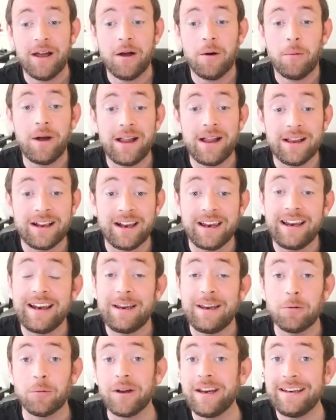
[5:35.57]
Well, clearly
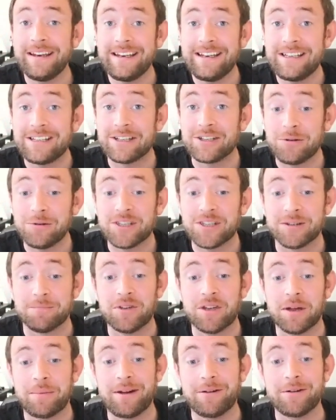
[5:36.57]
we need to do something
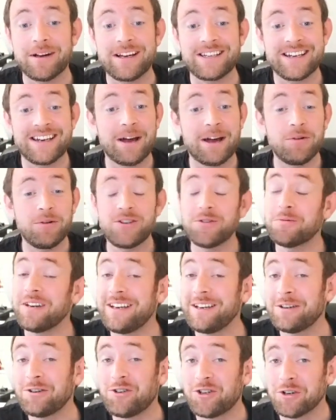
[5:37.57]
about it. Now, we don't need
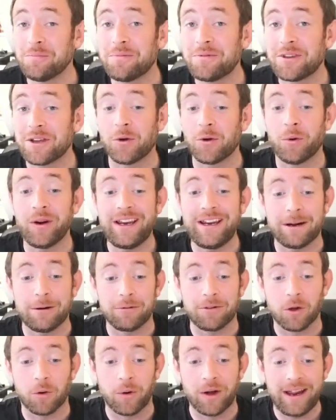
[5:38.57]
to jump the queen out
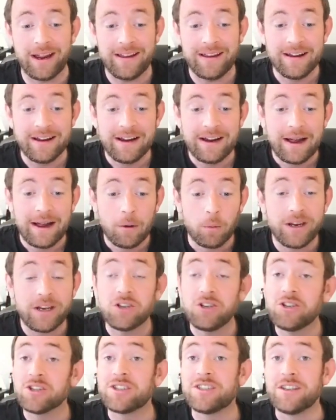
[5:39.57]
the way. We can
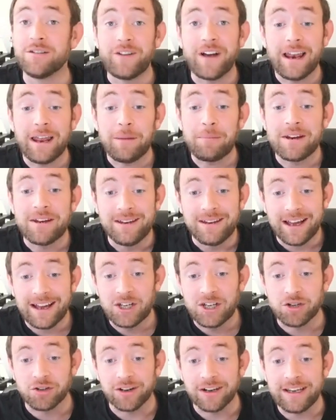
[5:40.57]
just develop
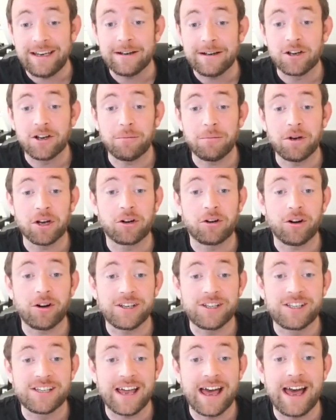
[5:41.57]
naturally, coming
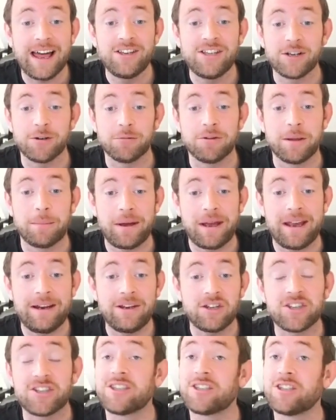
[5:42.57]
across and doing the
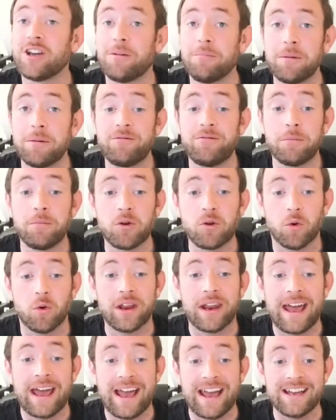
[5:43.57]
pin, stopping them from going
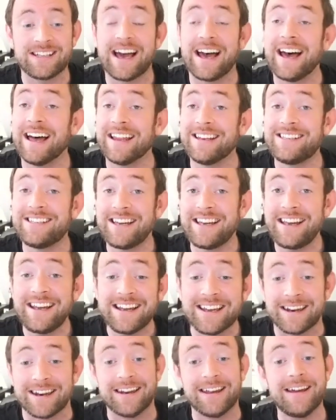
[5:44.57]
ahead and
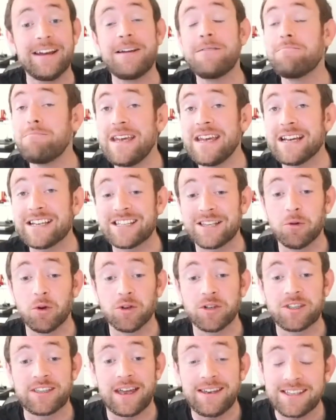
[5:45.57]
taking. Makes the
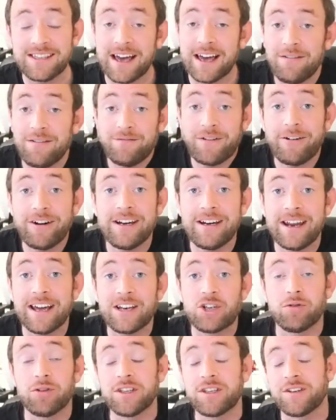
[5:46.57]
most sense and very
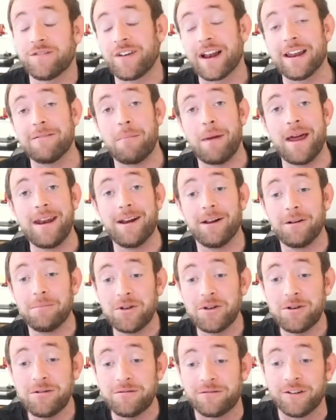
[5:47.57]
natural developmental
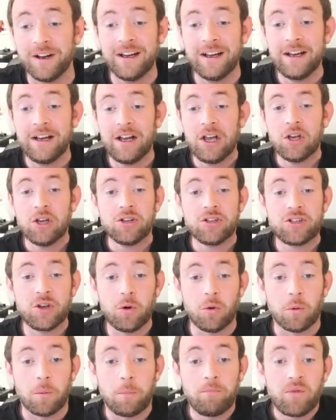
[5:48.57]
move.
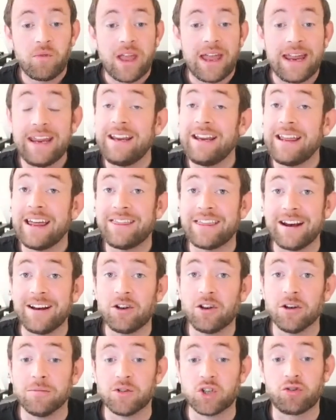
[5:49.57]
So, he then
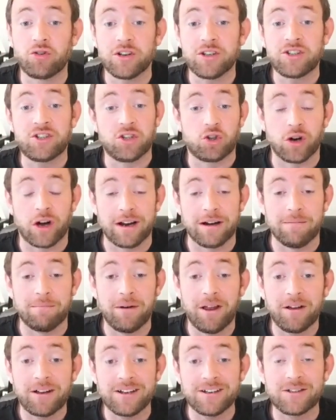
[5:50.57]
comes across to try and
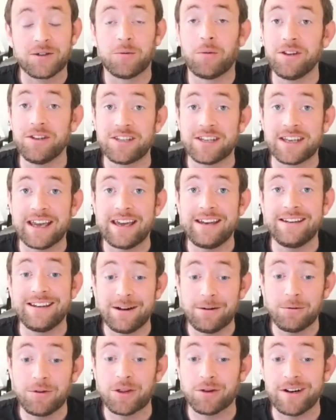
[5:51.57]
block it. Once again,
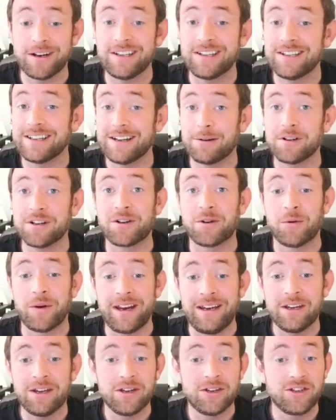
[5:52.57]
now threatening our
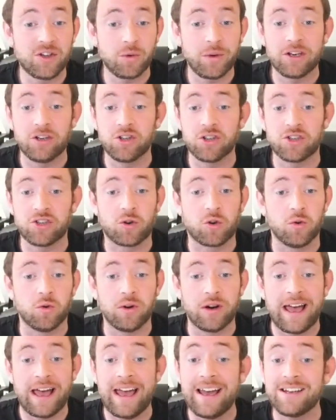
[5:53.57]
queen, so we can just go
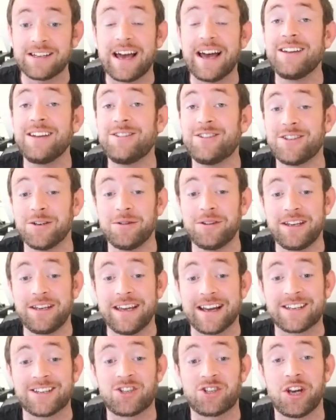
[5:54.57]
ahead and do the
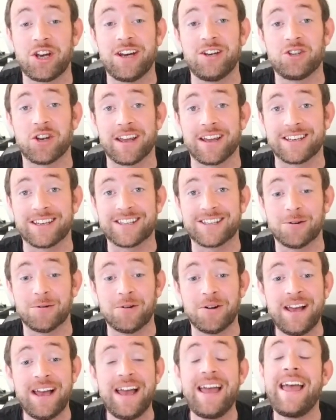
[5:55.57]
exchange like so.
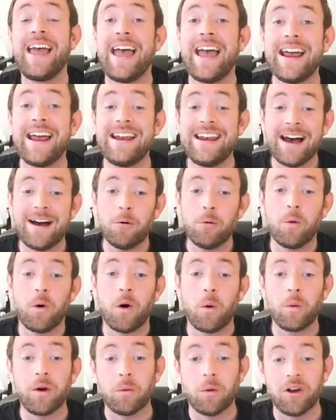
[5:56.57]
And now what
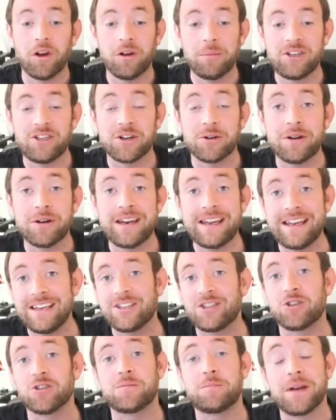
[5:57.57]
we want to be doing is
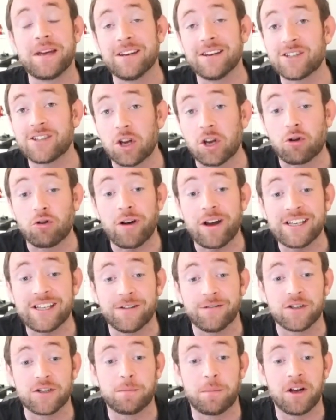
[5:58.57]
just being as
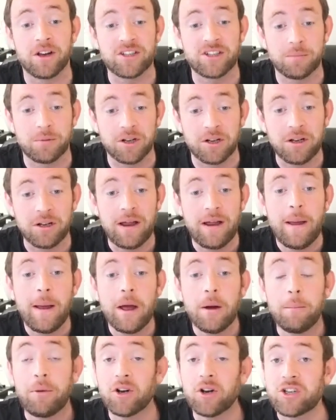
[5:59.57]
aggressive as possible,
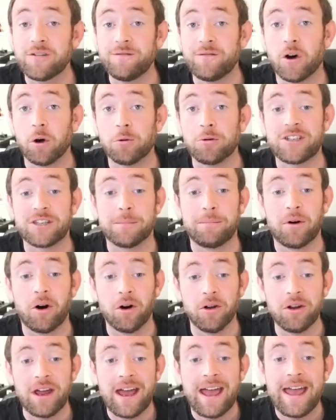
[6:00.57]
pushing forwards the
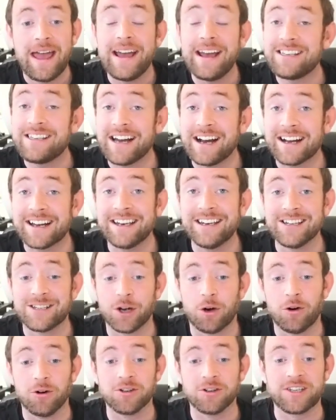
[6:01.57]
pawn, attacking his
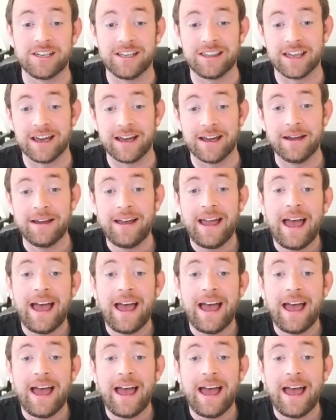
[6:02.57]
horsey there.